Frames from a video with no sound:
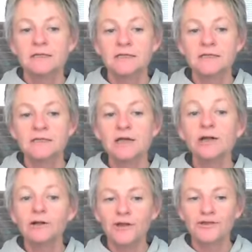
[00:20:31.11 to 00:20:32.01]
Just
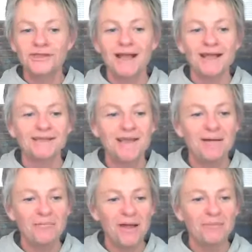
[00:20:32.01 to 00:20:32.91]
in closing, I see
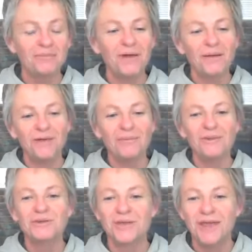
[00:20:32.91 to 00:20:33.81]
I'm
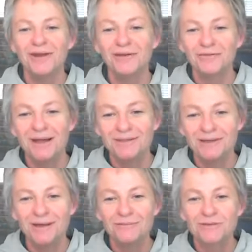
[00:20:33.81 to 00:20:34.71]
coming to the end of my
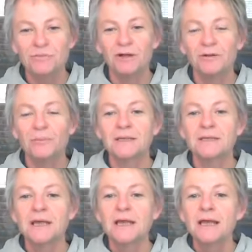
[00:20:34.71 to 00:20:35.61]
time as well, but